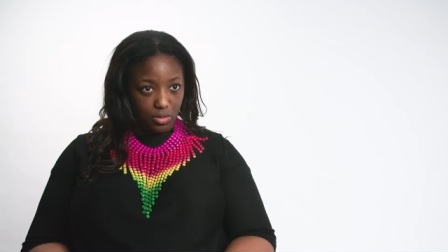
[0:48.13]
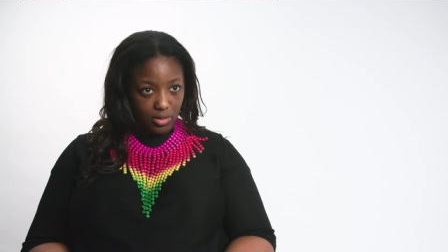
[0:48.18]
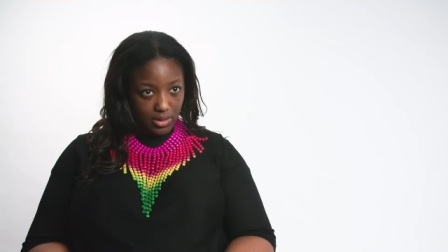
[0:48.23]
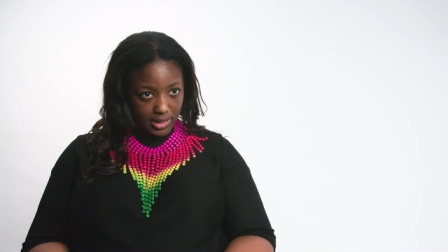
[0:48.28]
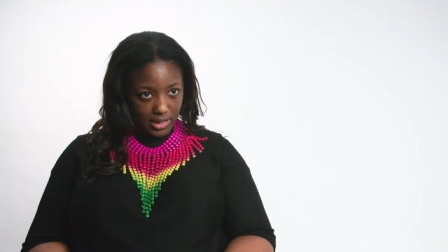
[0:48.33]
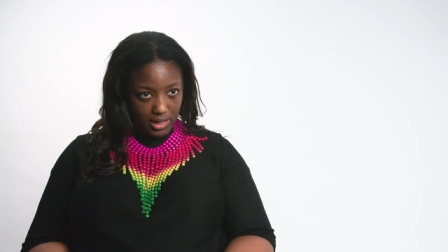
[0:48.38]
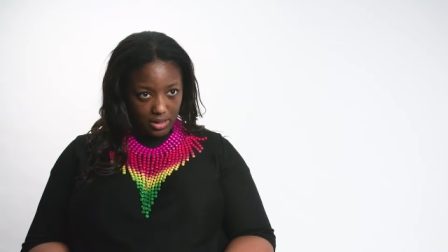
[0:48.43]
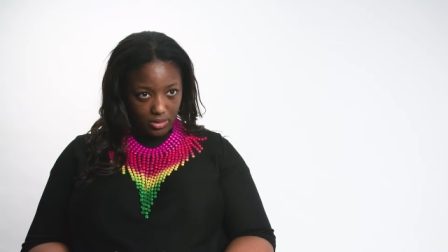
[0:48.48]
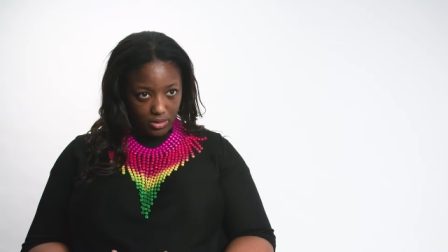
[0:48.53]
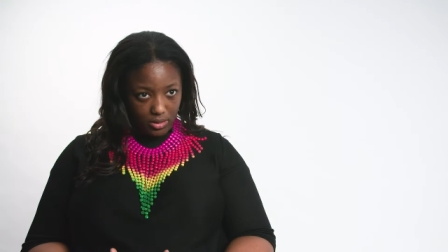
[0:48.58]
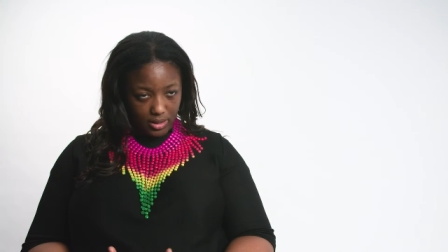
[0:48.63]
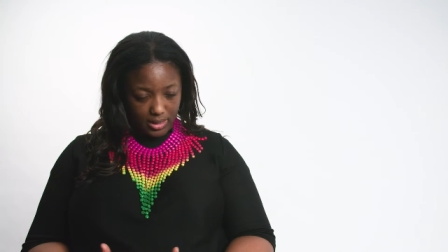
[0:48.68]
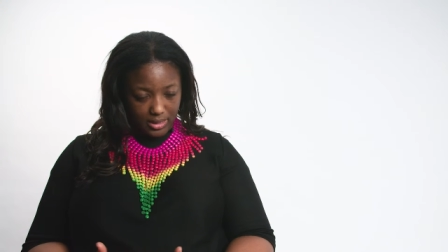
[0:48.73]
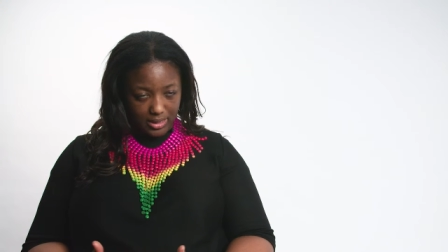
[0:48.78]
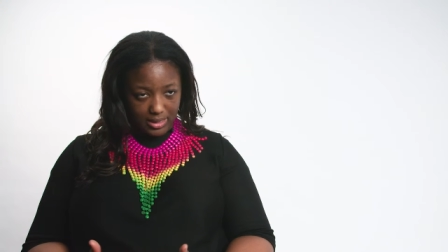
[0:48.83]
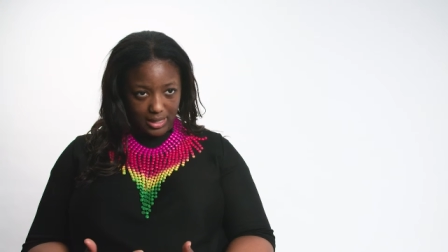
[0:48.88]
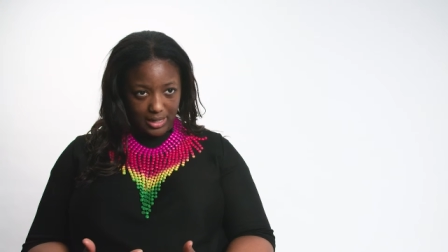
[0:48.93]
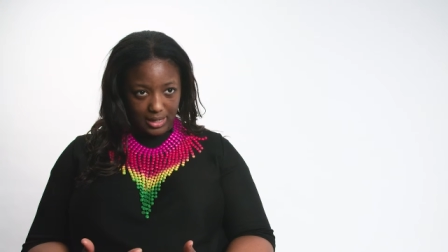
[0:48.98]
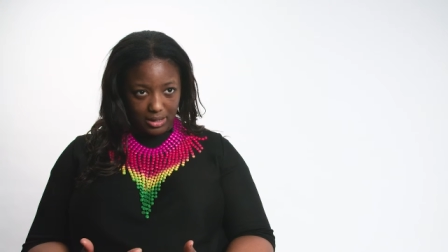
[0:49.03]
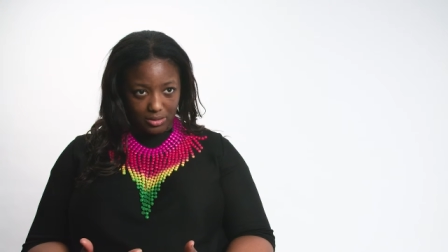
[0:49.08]
or at
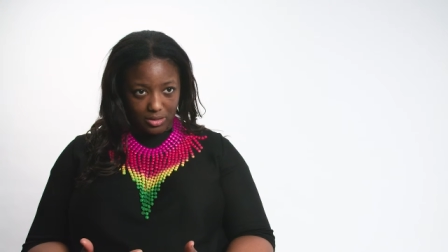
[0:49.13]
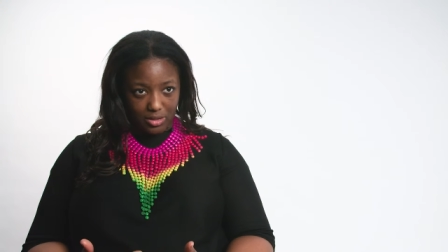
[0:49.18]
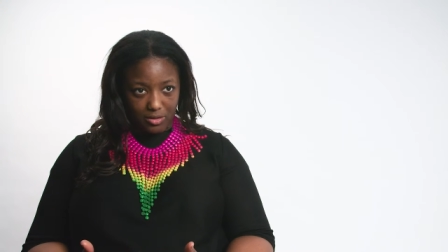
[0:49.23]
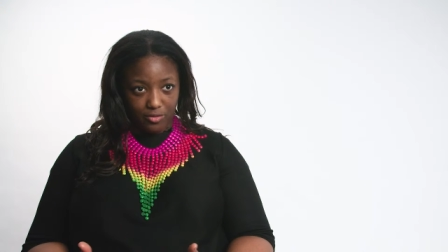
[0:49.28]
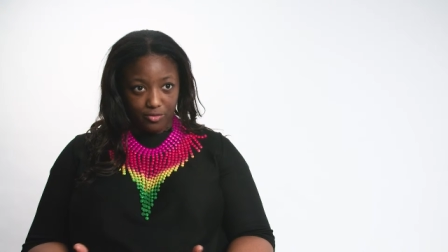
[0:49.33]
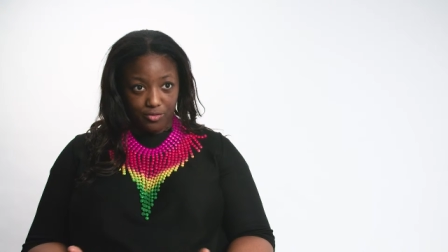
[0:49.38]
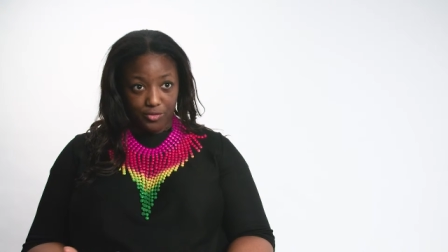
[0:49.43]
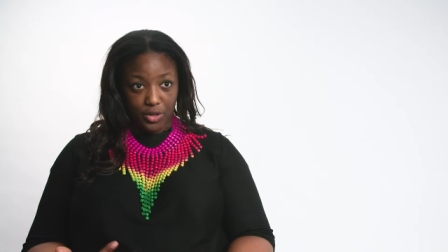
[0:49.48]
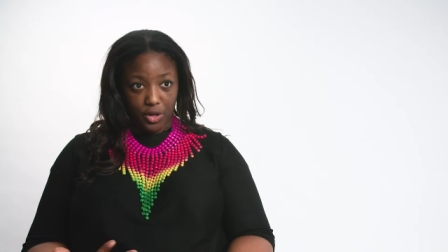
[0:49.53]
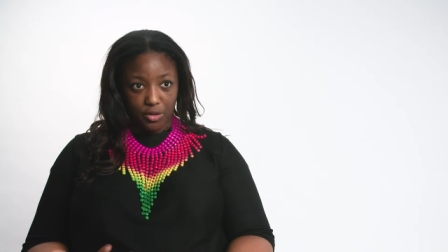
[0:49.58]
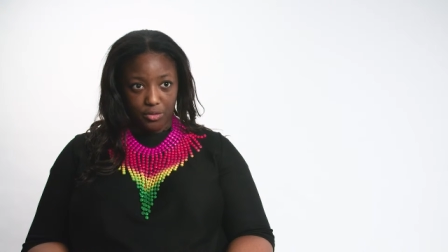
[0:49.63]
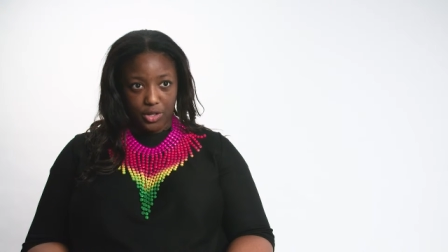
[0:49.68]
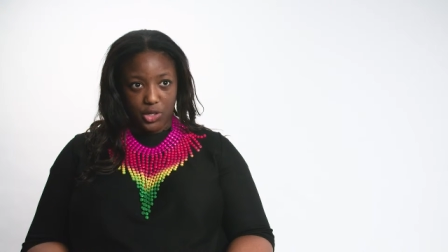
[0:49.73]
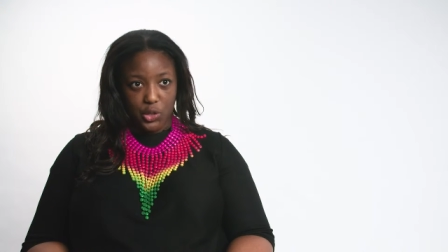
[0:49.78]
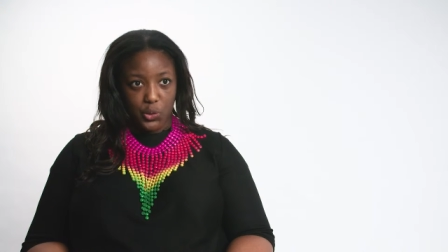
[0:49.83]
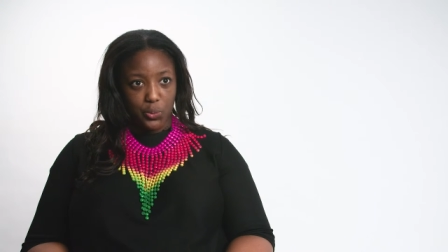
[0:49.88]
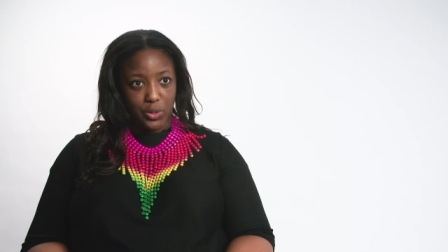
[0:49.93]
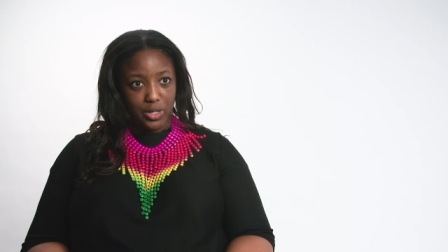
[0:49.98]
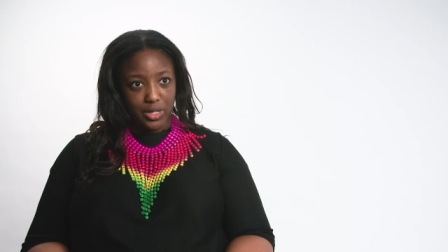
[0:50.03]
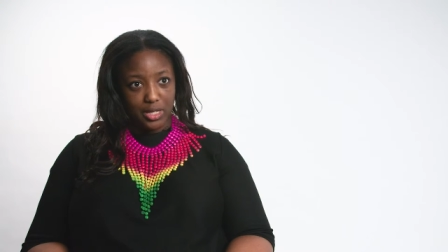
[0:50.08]
least allowed to
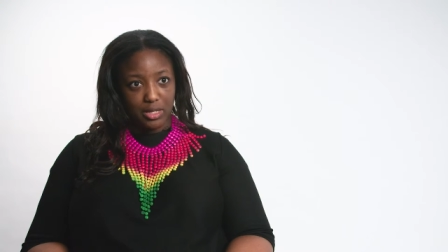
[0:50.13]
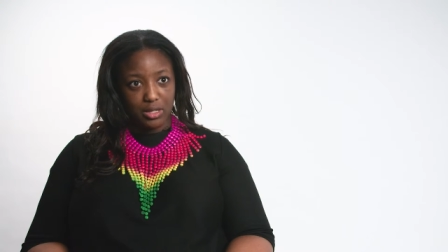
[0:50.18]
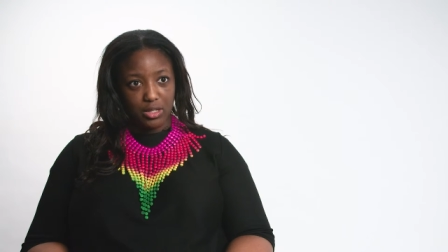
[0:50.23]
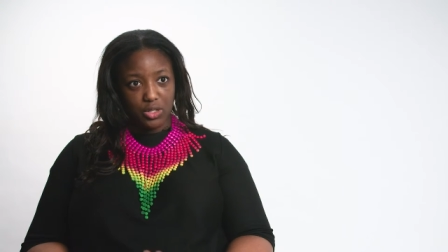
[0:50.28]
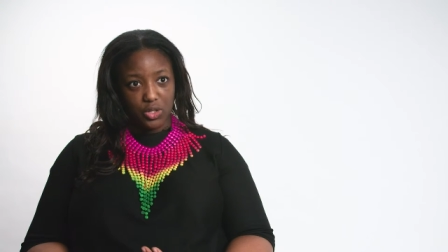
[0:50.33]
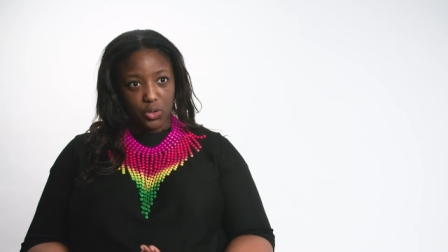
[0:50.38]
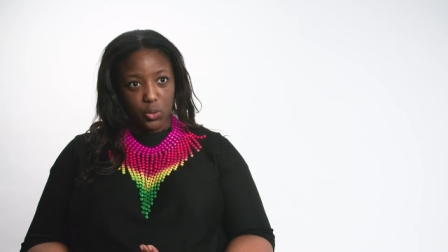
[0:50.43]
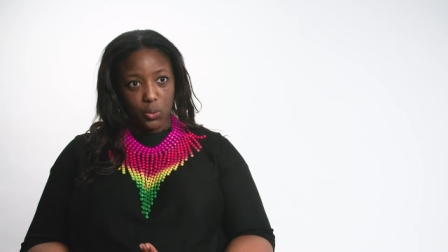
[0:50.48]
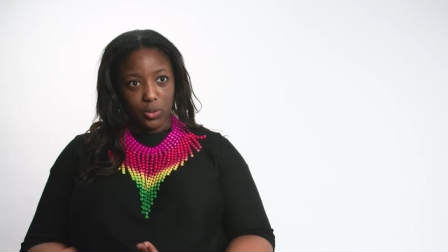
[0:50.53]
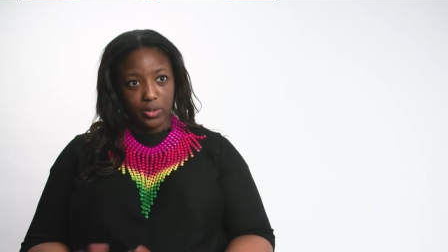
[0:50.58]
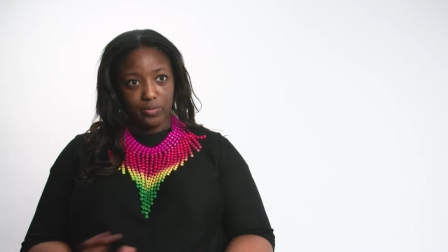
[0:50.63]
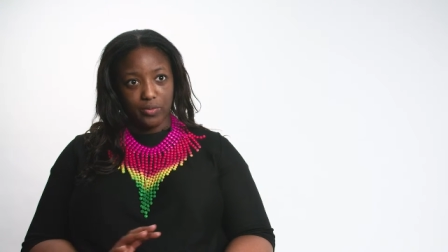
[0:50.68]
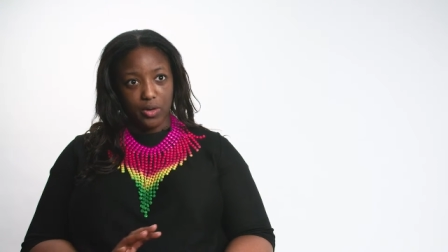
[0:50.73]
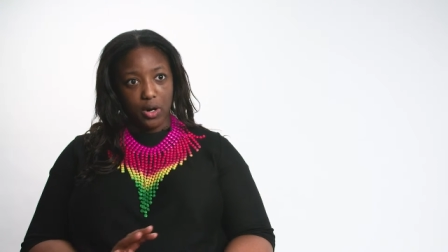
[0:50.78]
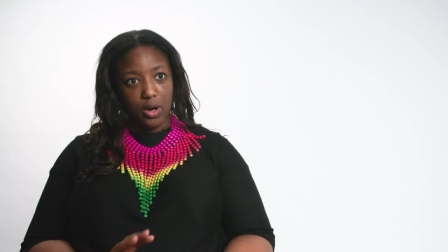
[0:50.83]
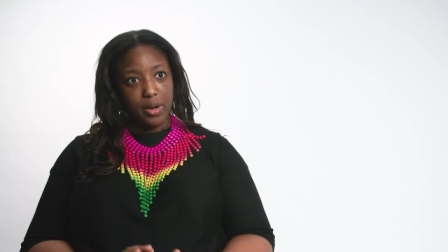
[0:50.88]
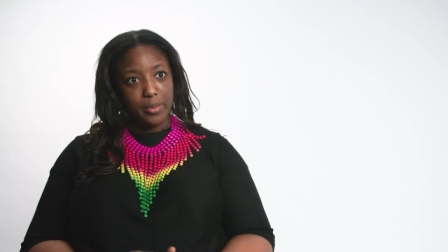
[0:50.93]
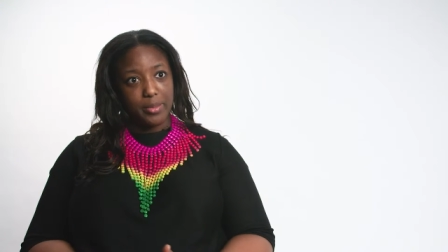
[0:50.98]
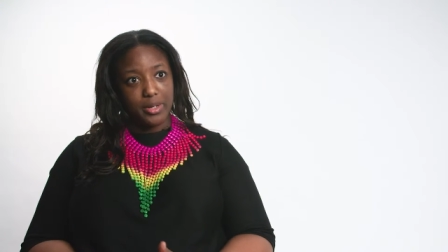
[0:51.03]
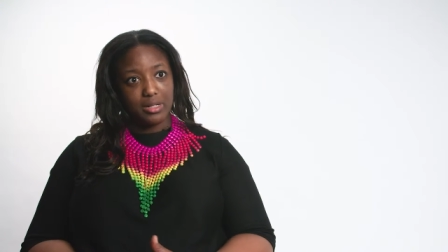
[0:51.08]
flourish within the school
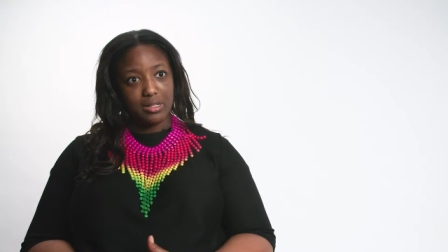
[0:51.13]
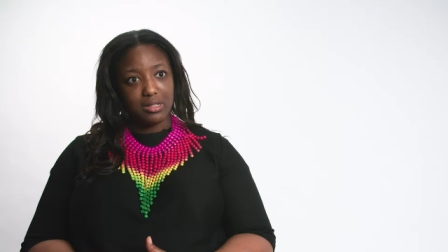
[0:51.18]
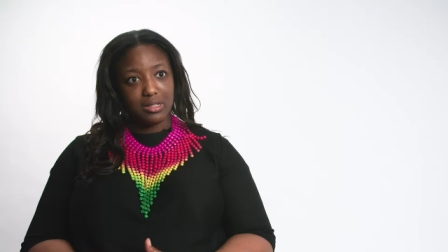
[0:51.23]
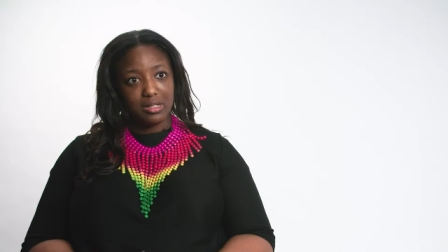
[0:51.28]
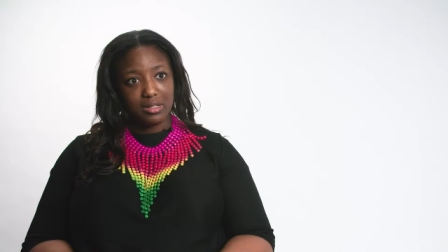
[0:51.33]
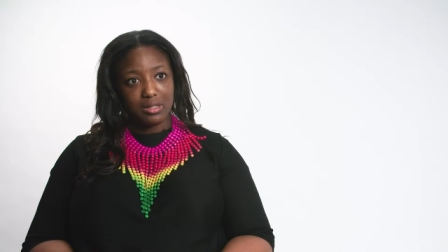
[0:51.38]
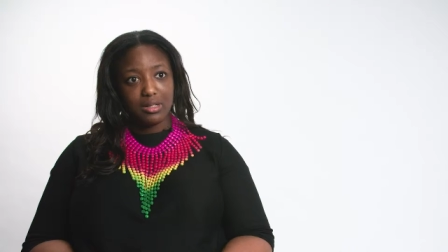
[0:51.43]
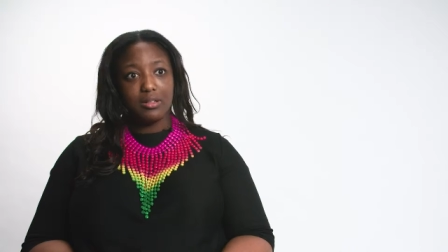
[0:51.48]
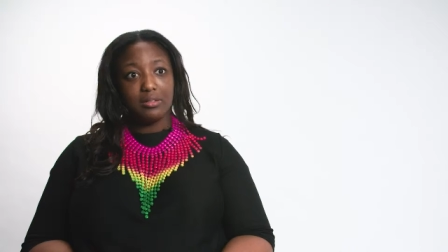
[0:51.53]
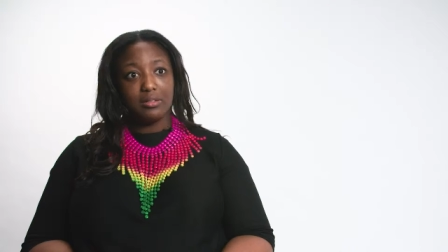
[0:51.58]
environment.